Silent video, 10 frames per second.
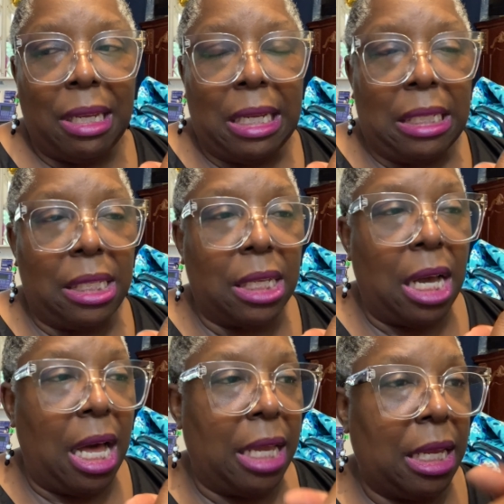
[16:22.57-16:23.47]
It's
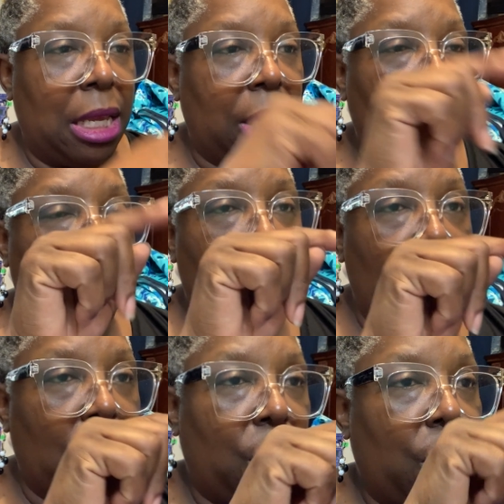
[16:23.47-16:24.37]
got a
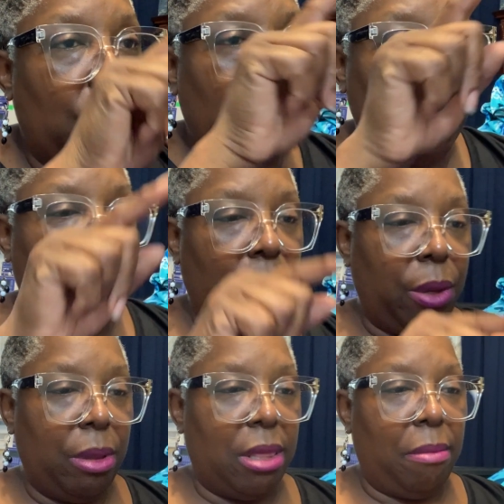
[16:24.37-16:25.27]
curly
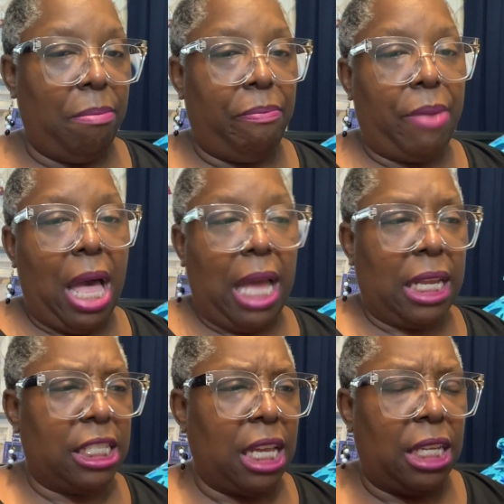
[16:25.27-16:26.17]
Q at the back.
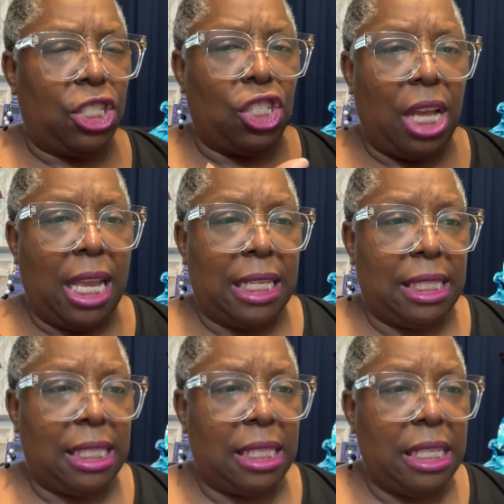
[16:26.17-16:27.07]
It's got giant
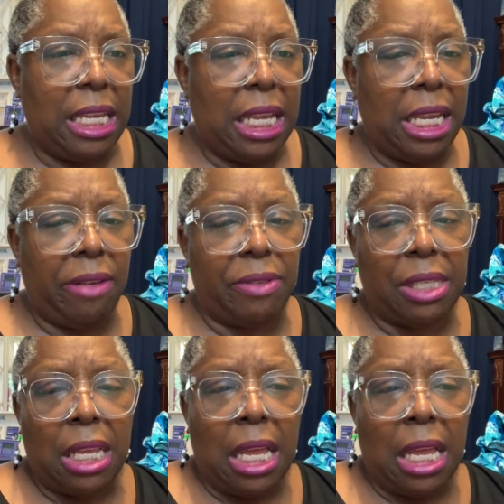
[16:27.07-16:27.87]
sleeves.